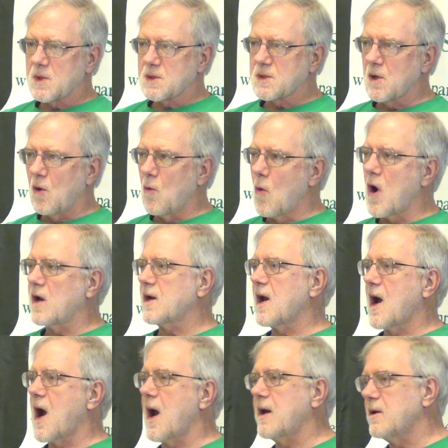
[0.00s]
So one
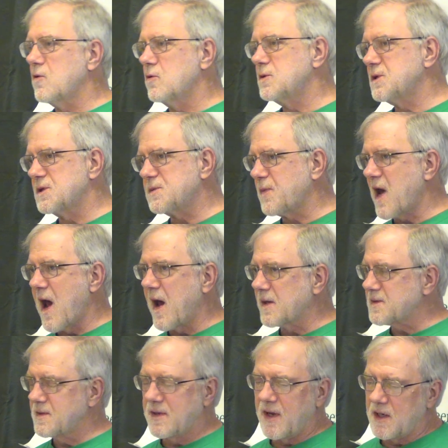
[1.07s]
guy who just
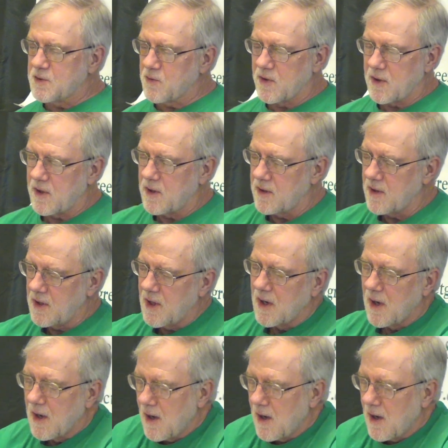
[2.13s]
passed at age 100